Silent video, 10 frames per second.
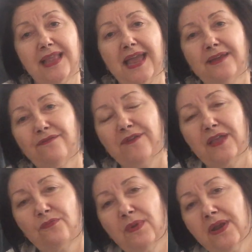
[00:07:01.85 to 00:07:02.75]
like
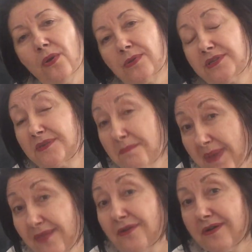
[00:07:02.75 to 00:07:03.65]
Faith Ringgold's
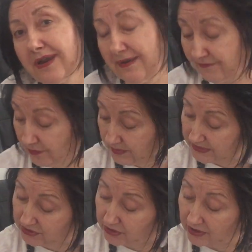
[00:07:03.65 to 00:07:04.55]
mother
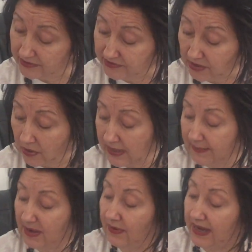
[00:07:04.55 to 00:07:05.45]
influenced her. So let
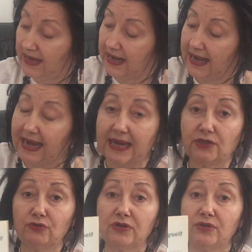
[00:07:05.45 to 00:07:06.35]
me read.
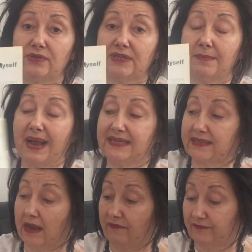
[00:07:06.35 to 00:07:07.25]
Introducing
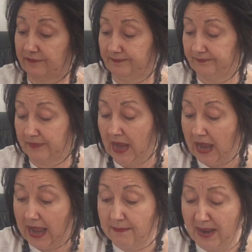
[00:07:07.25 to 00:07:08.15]
myself.
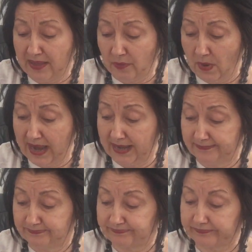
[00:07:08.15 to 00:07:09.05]
And by the way,
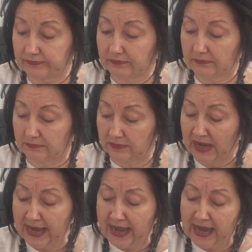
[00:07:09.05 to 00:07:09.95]

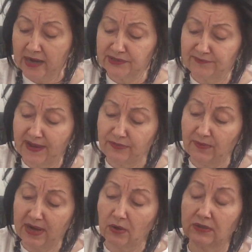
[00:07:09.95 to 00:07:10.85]
here's Faith
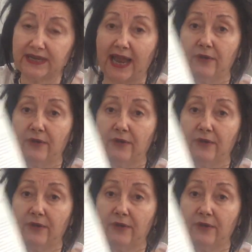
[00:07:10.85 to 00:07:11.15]
Ringgold